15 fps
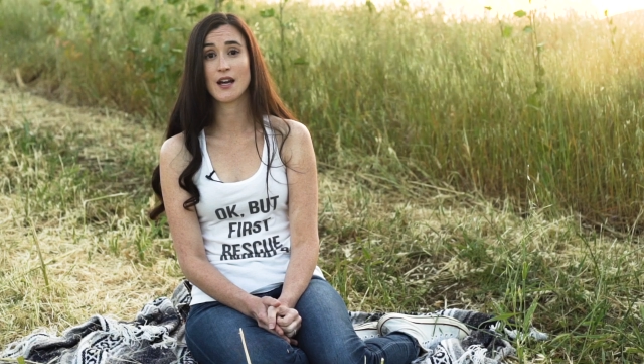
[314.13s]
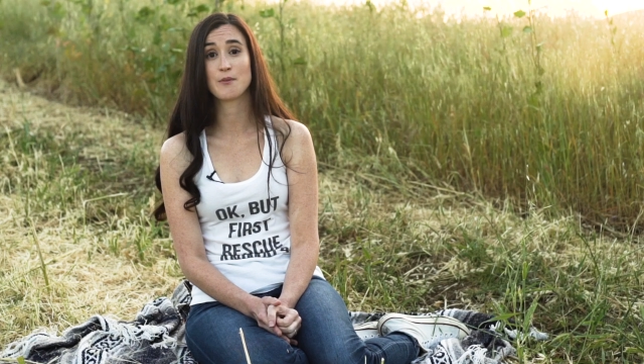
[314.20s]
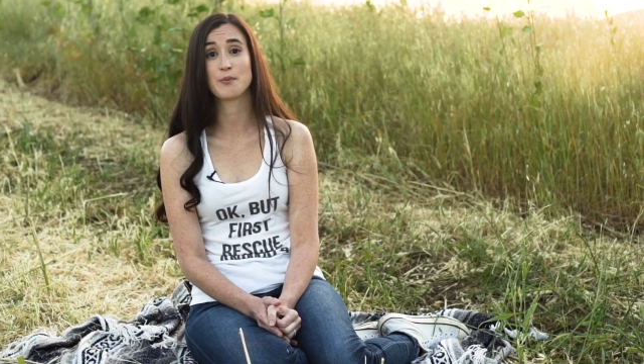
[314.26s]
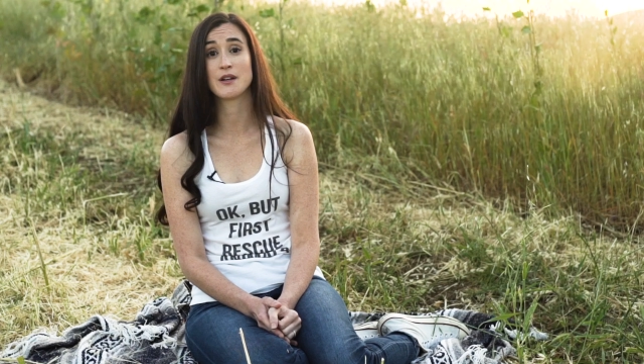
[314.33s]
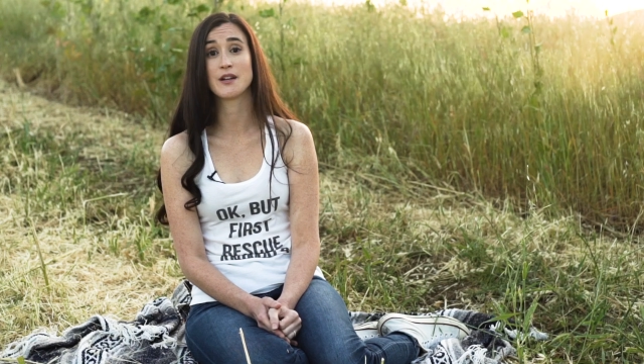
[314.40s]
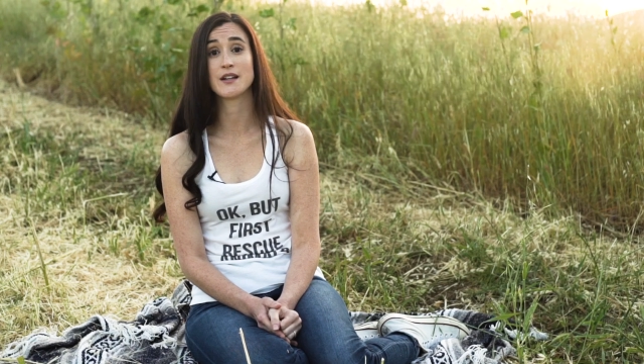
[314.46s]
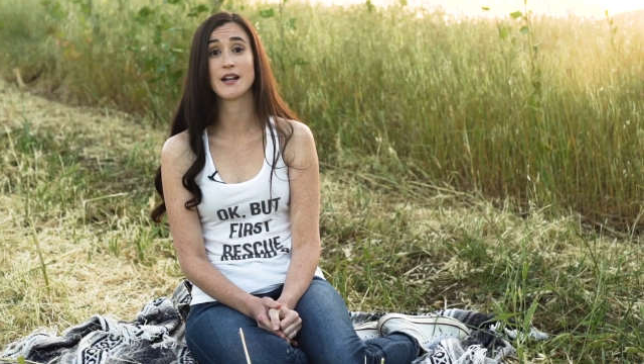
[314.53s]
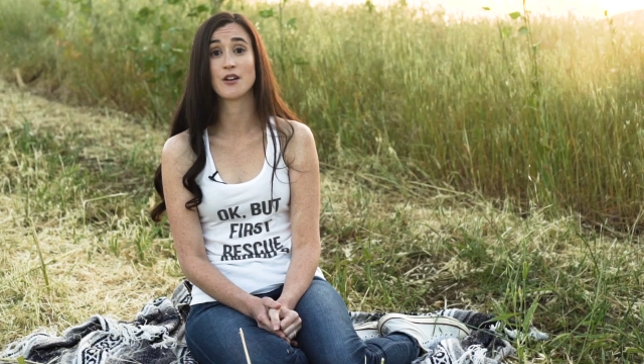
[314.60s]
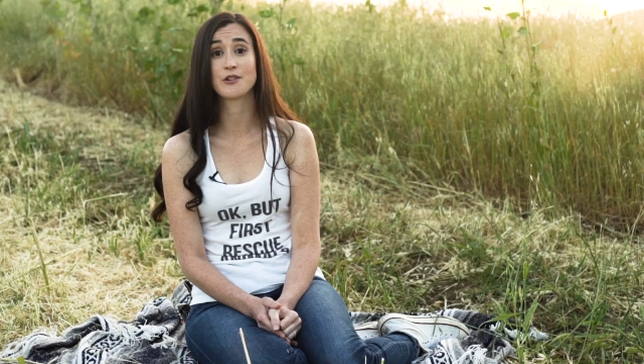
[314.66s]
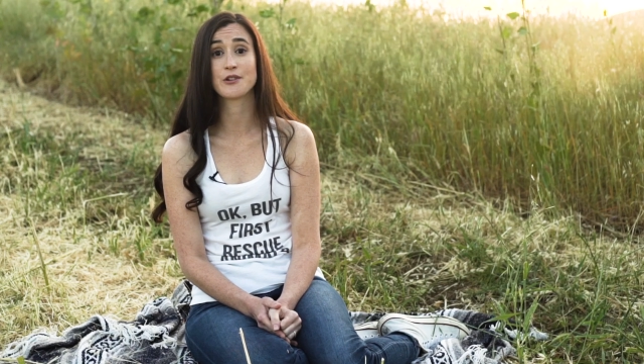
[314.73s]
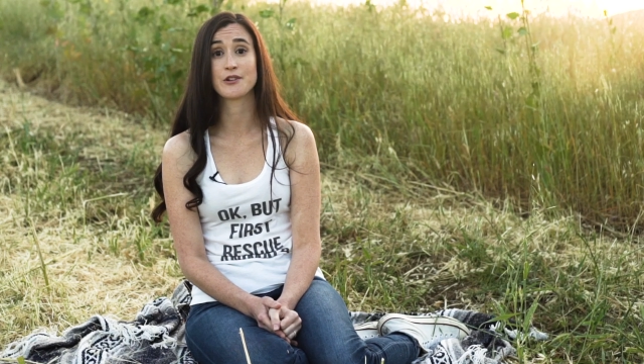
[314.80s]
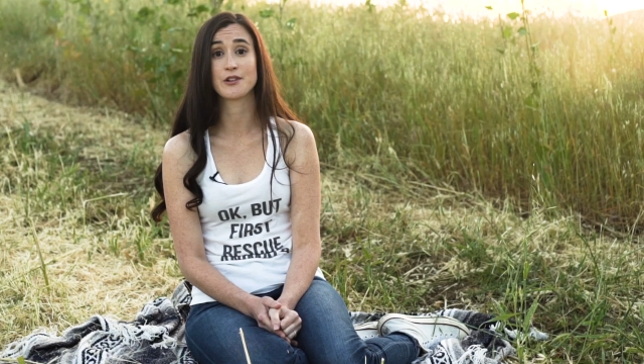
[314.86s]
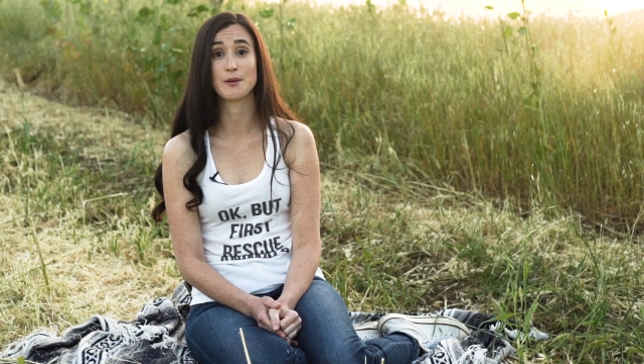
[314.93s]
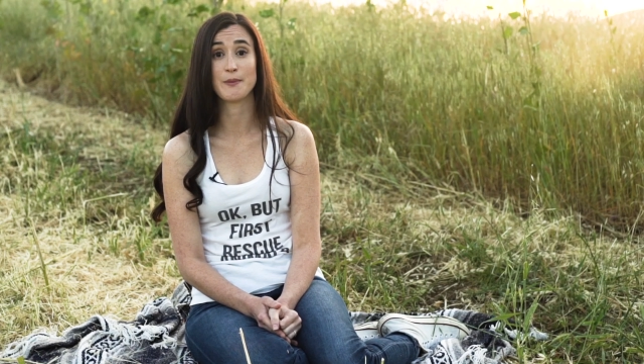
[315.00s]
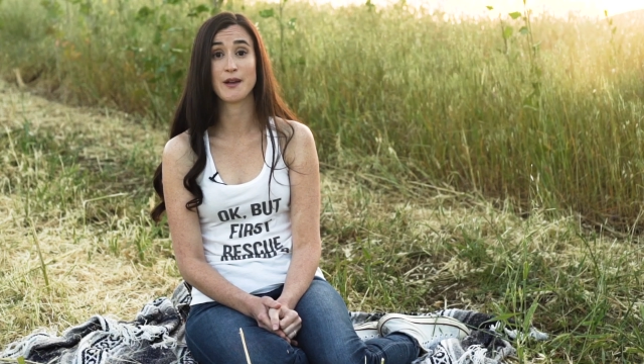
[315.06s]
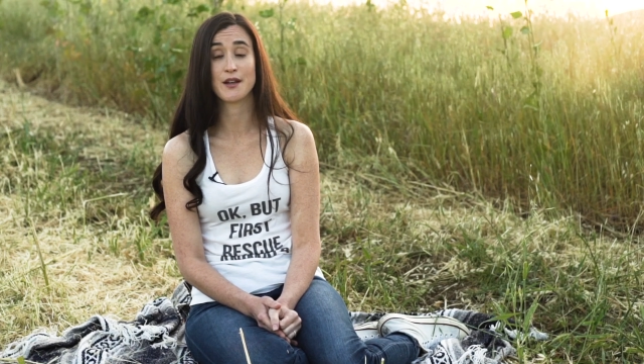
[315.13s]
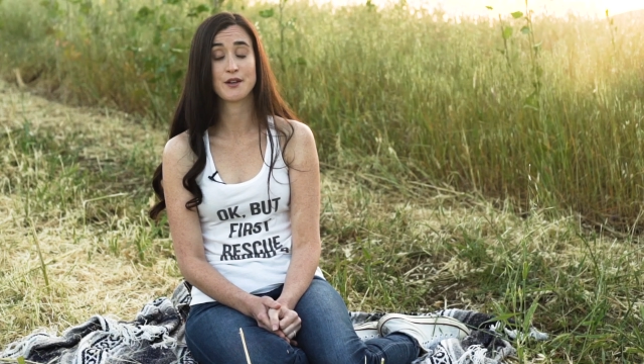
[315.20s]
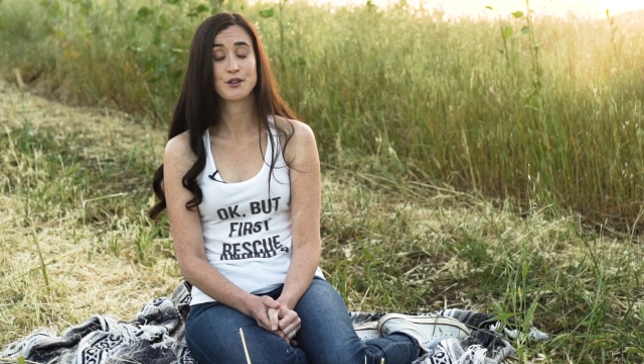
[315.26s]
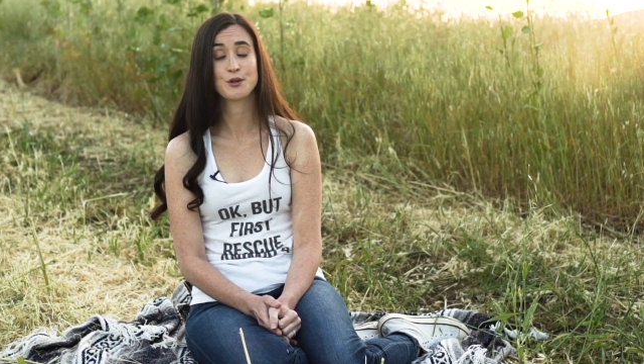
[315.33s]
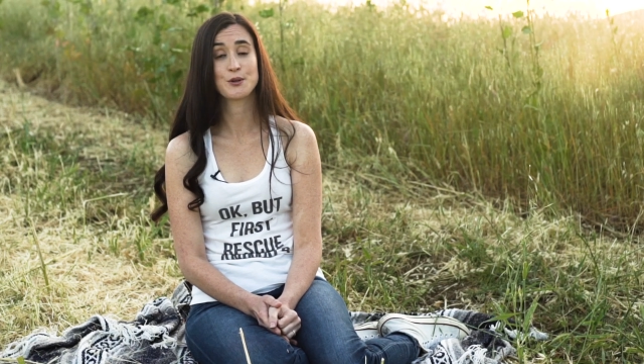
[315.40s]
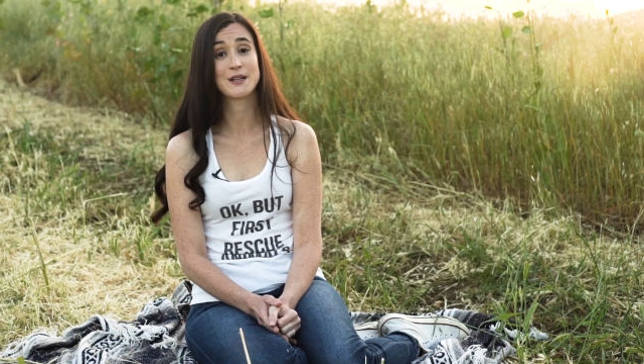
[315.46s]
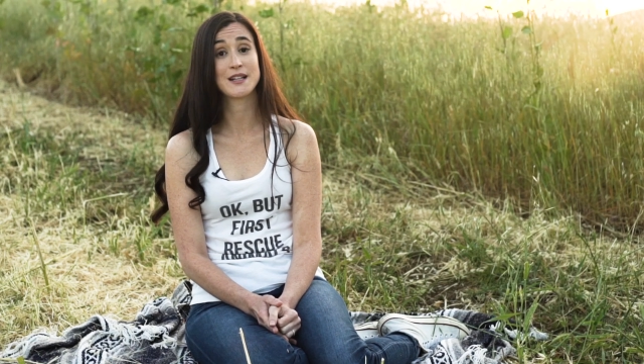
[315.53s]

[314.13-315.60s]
had been an elderly man who